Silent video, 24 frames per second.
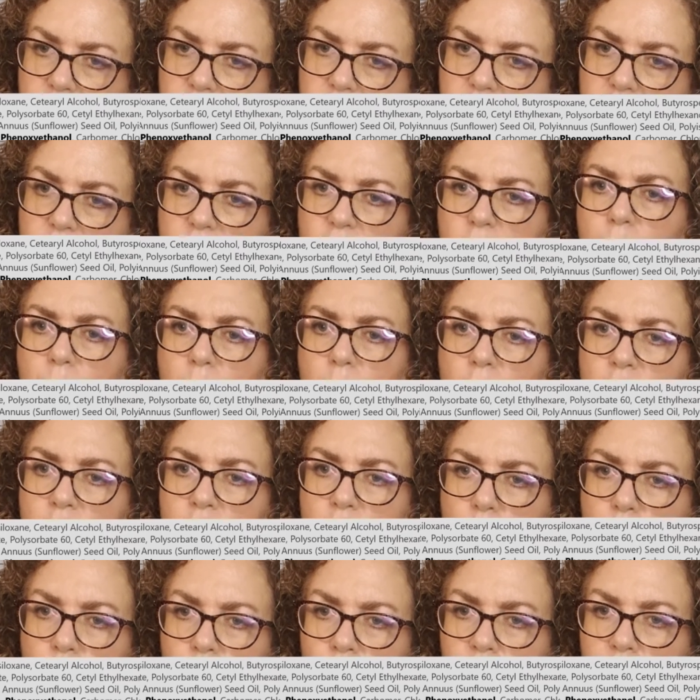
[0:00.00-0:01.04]
as the most
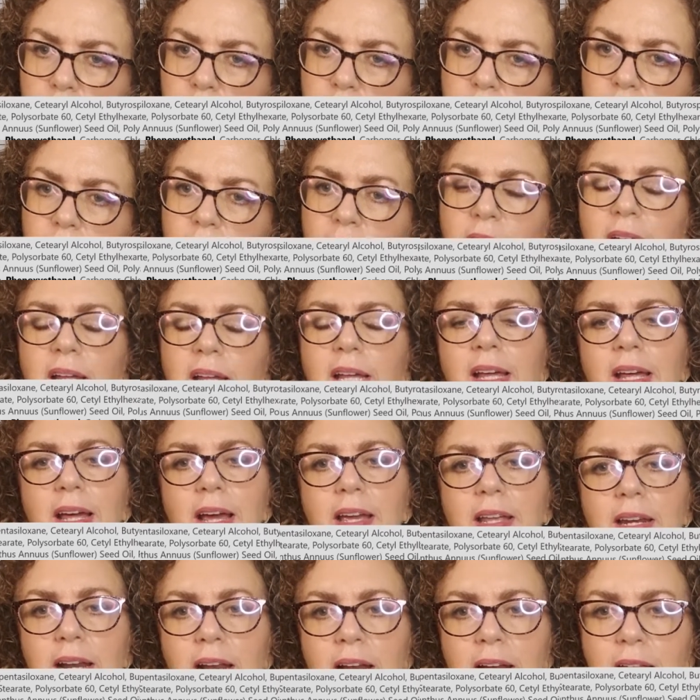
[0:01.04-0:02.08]
important,
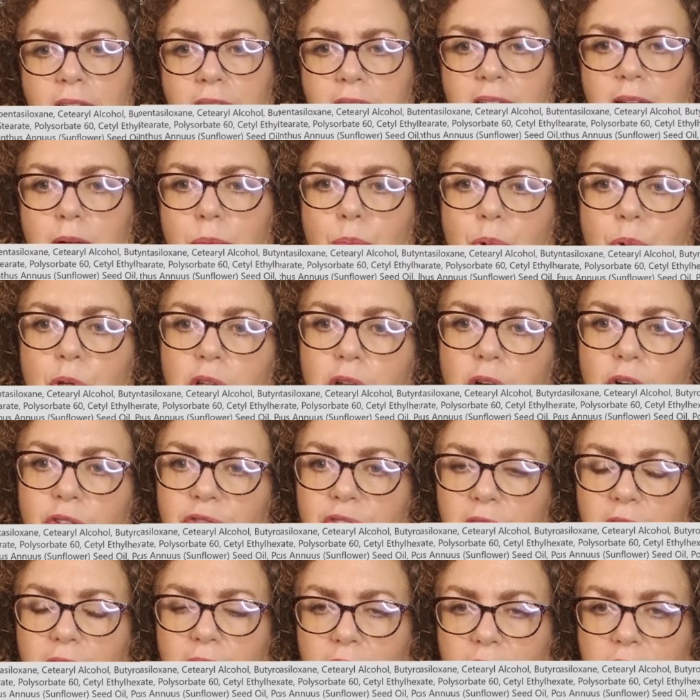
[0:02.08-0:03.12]
and anything below
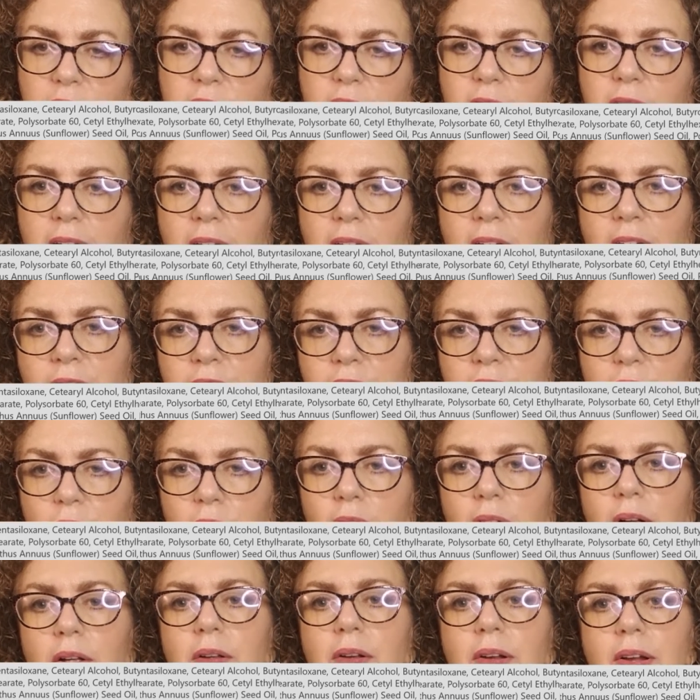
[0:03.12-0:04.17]

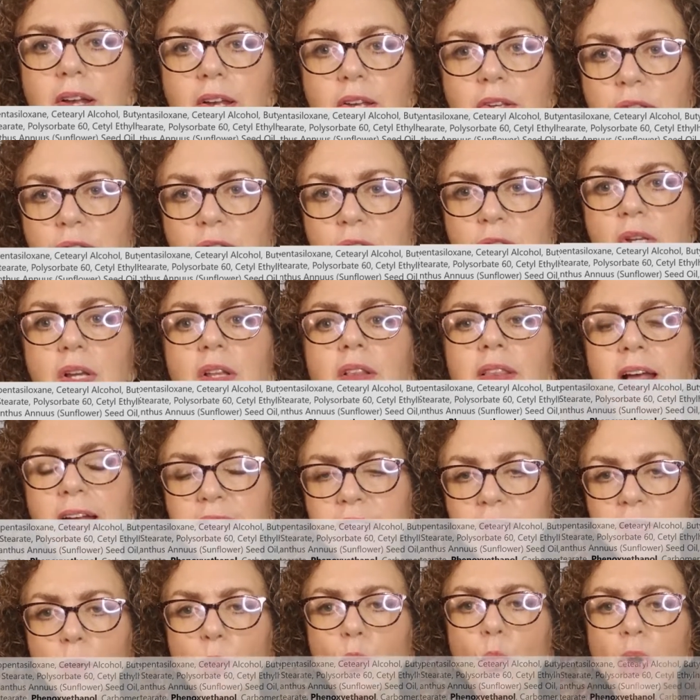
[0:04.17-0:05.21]
phenoxyethanol is
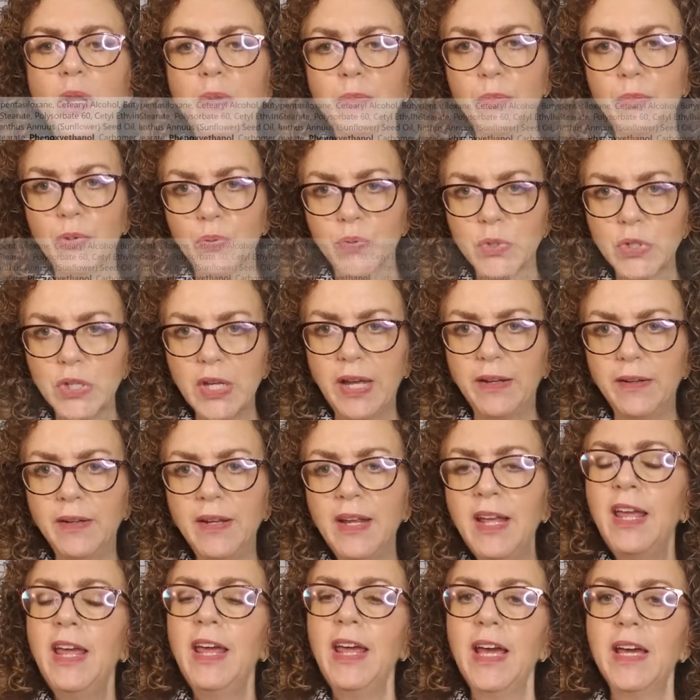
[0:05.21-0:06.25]
less than 1%.
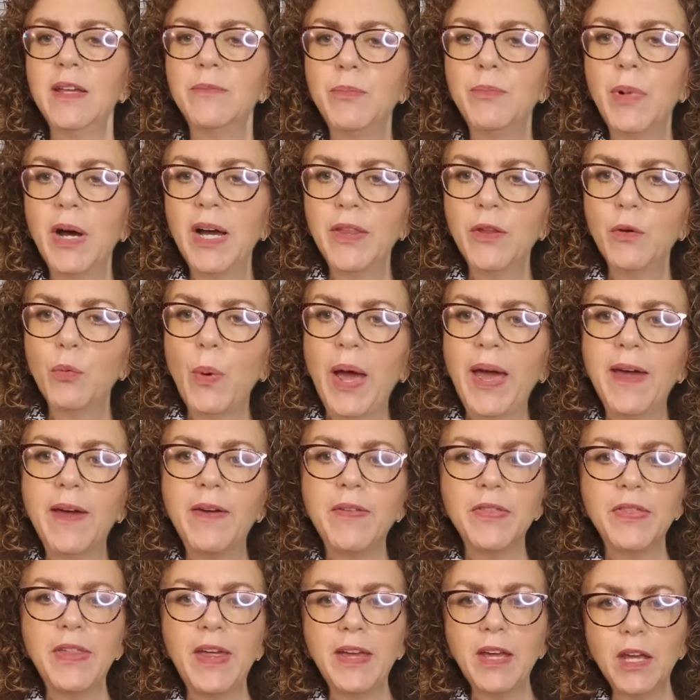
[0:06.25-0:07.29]
And by the way,
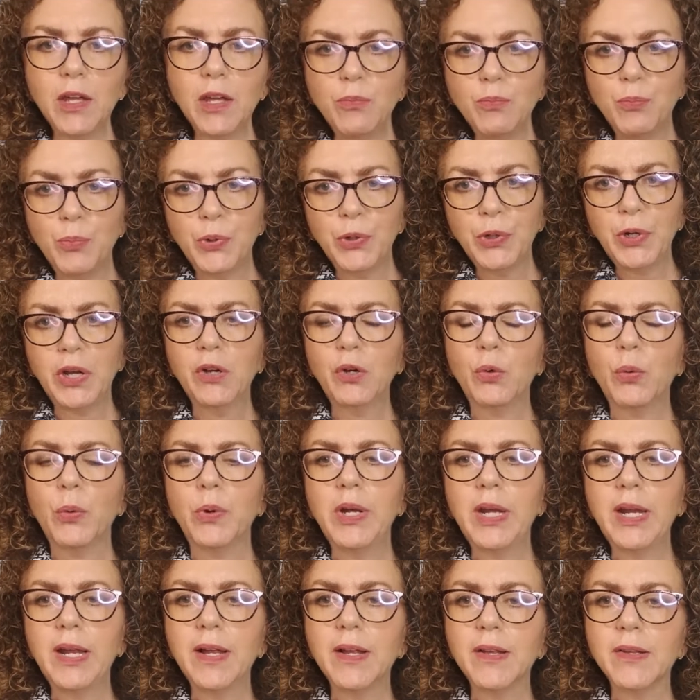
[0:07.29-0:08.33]
they can put
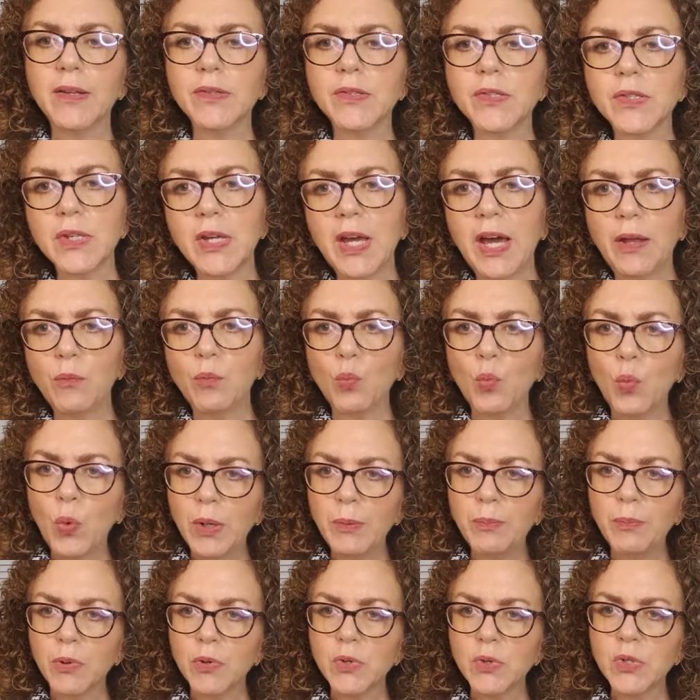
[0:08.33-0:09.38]
ingredients at
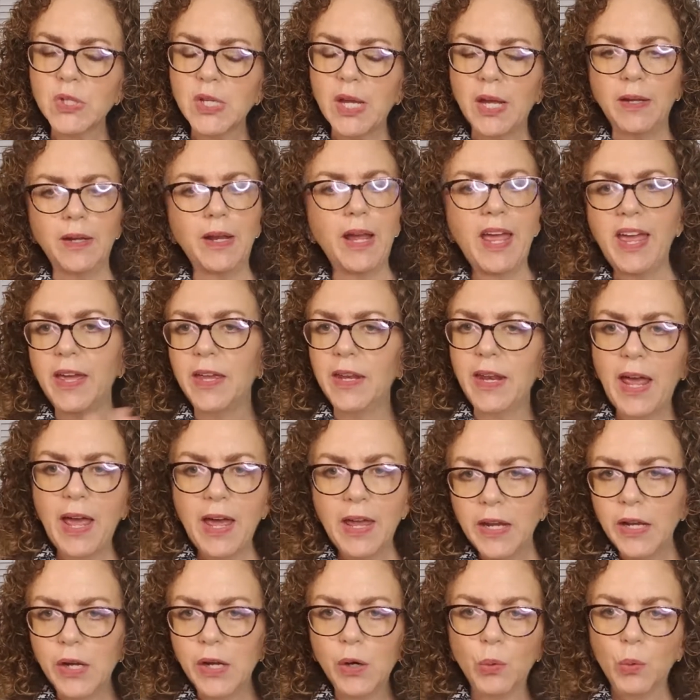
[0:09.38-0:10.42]
1% in
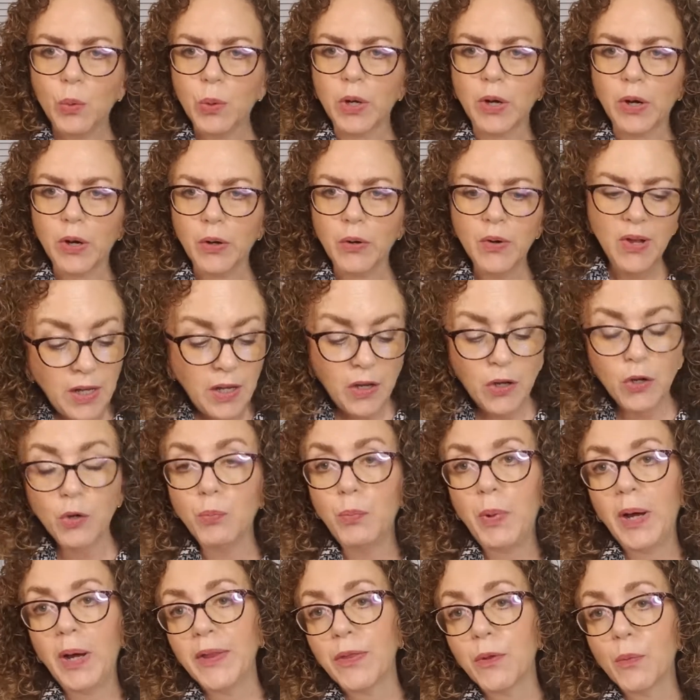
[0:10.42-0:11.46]
any order. Oh,
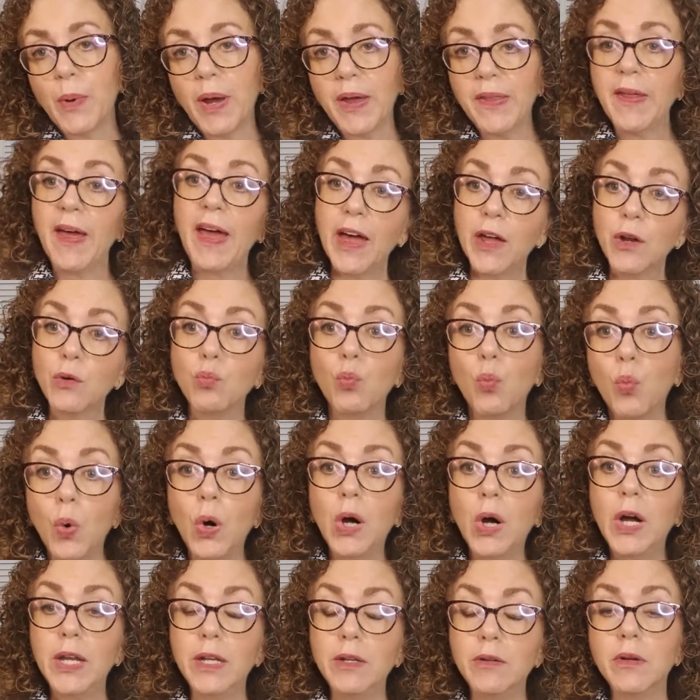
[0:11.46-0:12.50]
by the way, they had
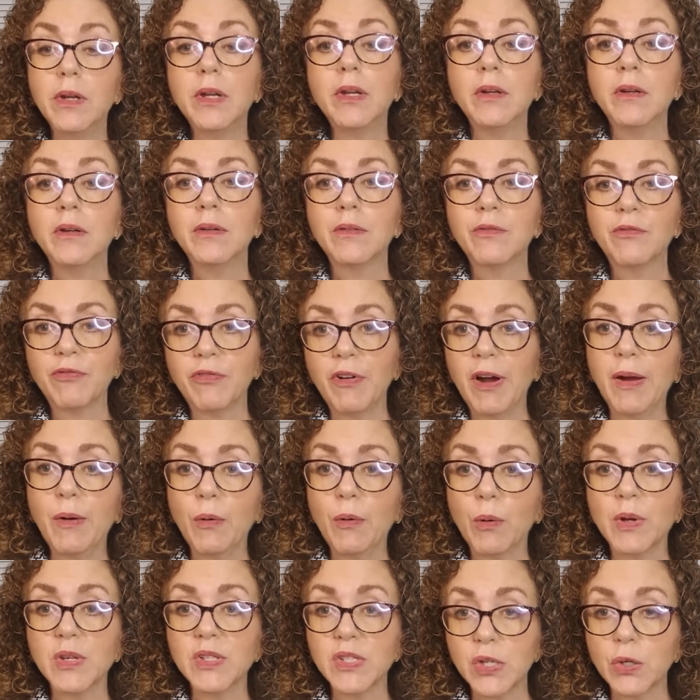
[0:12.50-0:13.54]
1
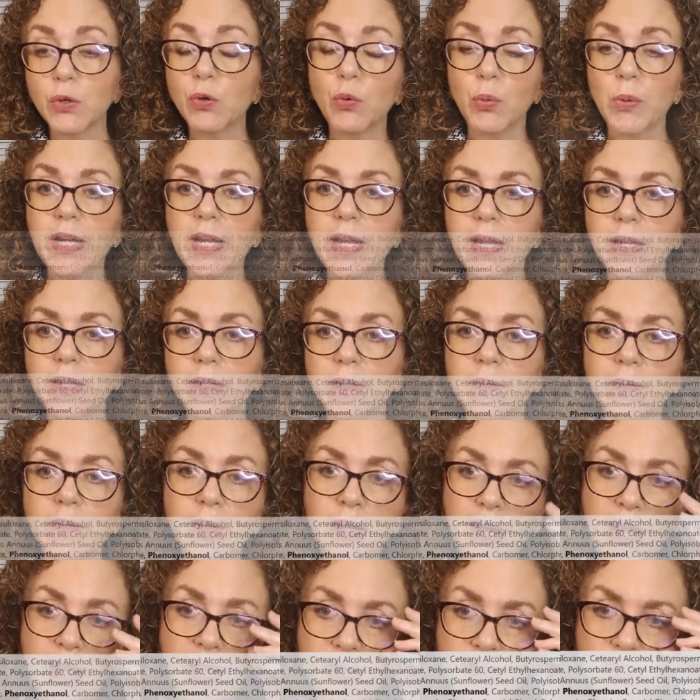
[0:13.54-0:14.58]
fragrance ingredient
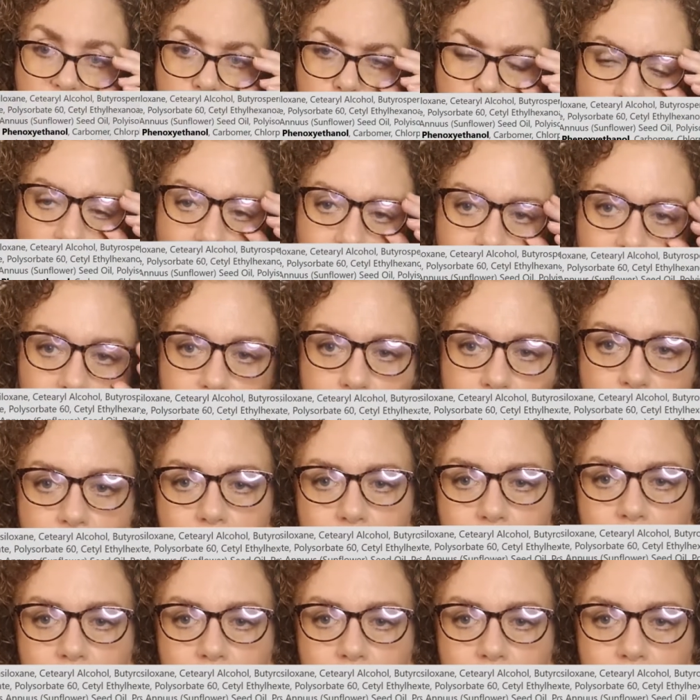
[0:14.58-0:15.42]
in this product.